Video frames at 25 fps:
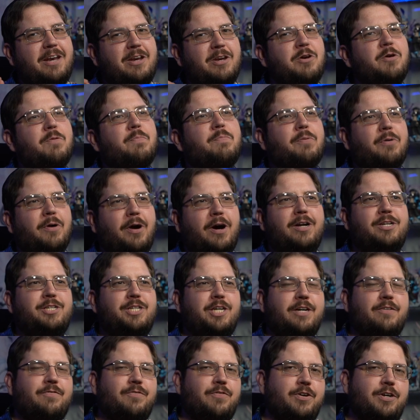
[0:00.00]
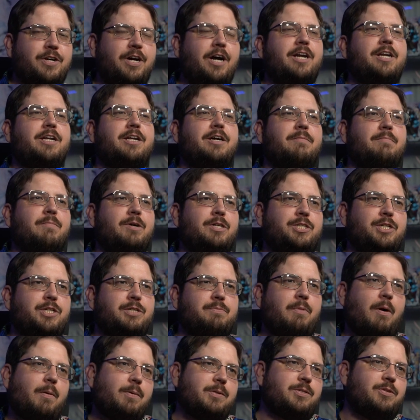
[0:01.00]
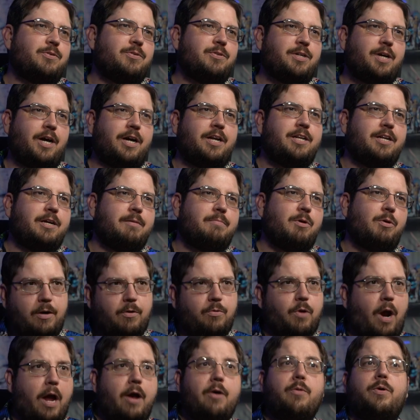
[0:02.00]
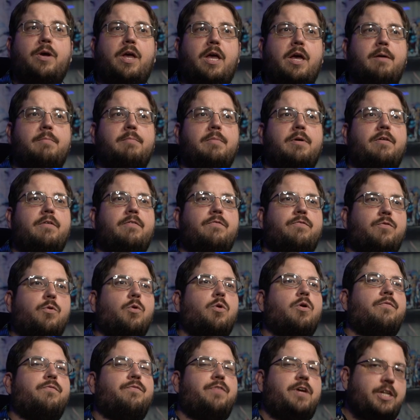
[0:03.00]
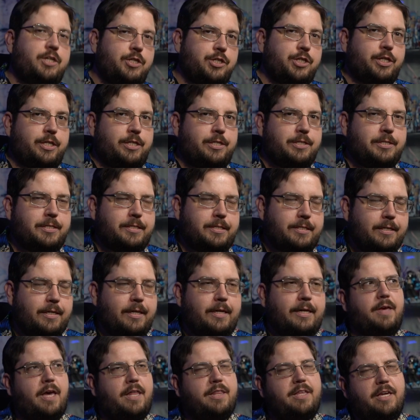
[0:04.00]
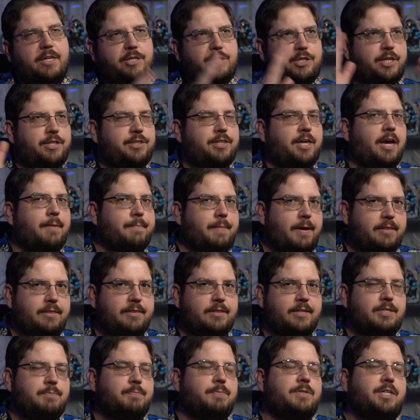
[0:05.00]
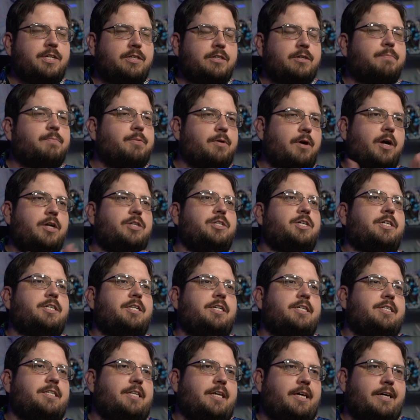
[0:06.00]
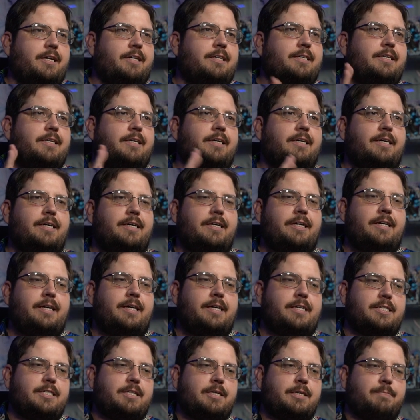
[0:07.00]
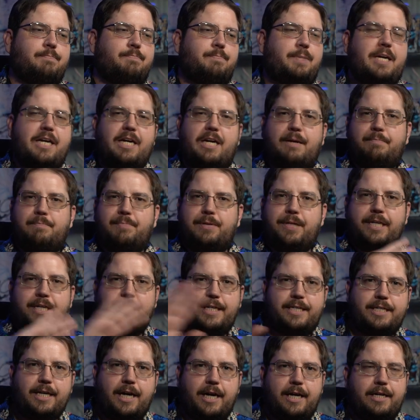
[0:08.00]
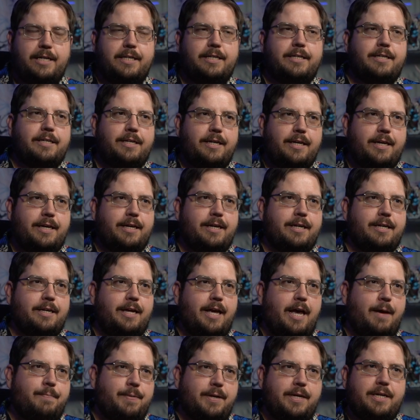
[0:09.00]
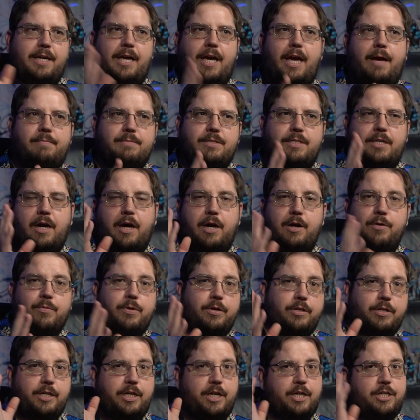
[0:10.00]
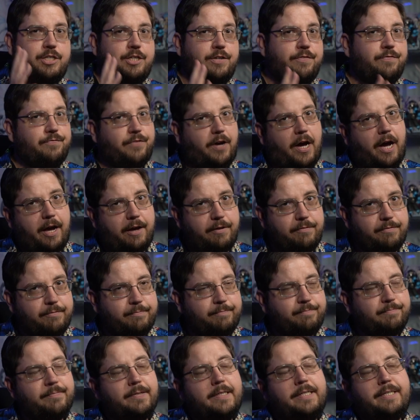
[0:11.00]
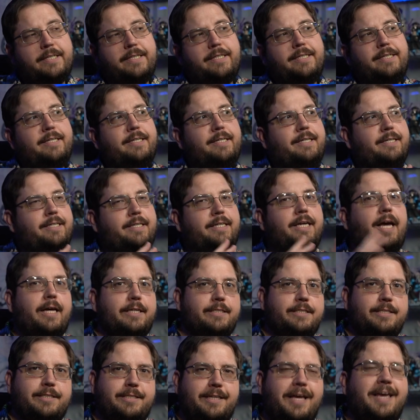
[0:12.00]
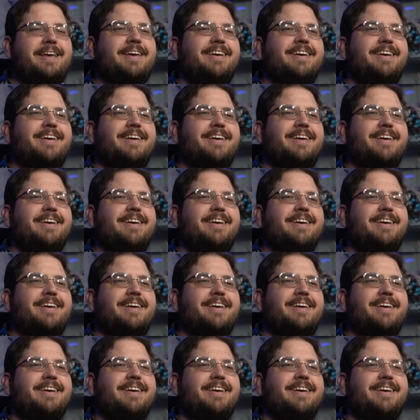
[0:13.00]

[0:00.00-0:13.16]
new project for Gundam, which is Mobile Suit Gundam Requiem for Vengeance. And the interesting thing about this particular project is that it's being completely done in Epic Games Unreal Engine 5. Yes.